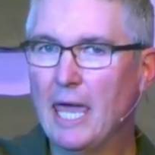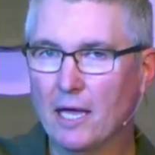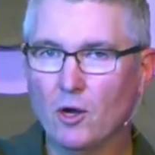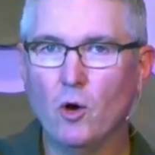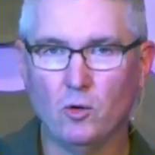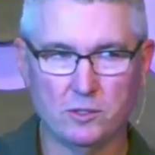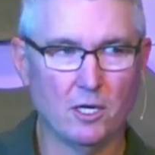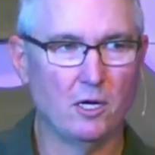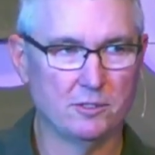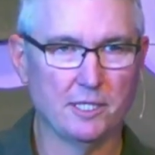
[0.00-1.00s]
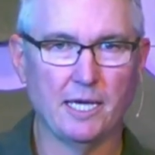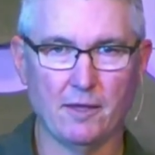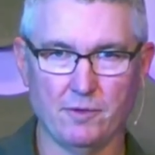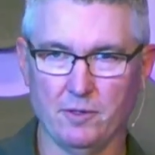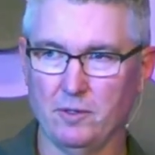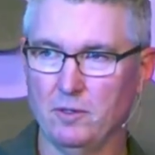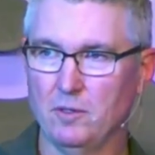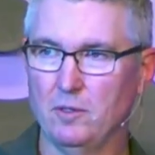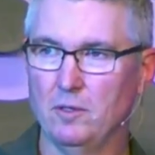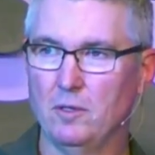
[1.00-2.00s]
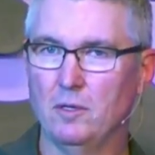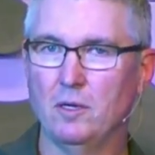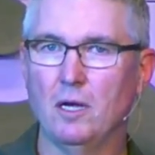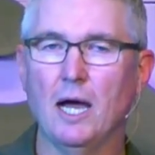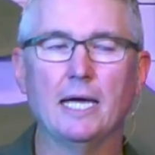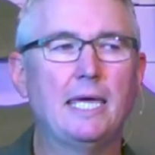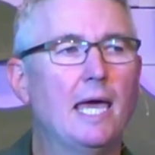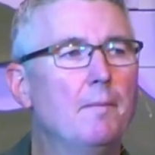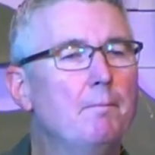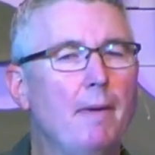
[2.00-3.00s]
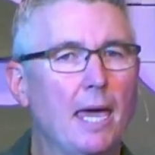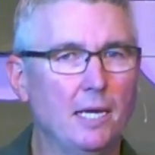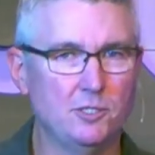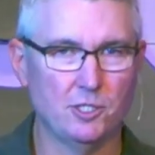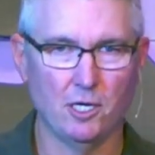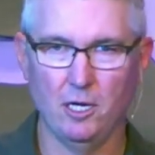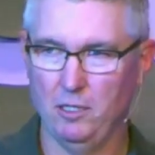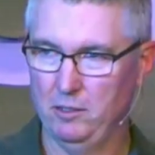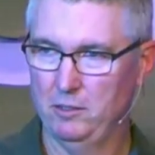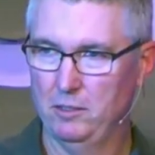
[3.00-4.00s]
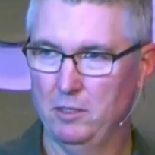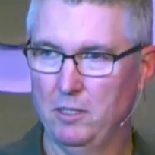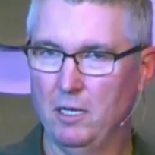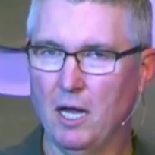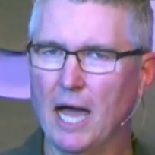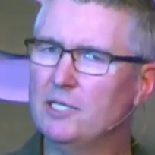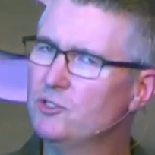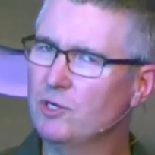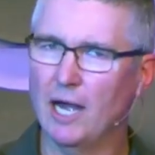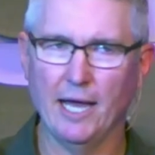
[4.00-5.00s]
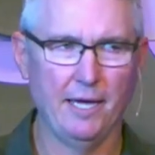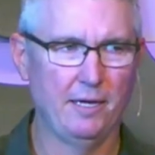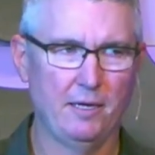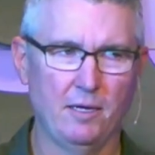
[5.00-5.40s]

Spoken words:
can't hold it all together. I can't manage it all. I try,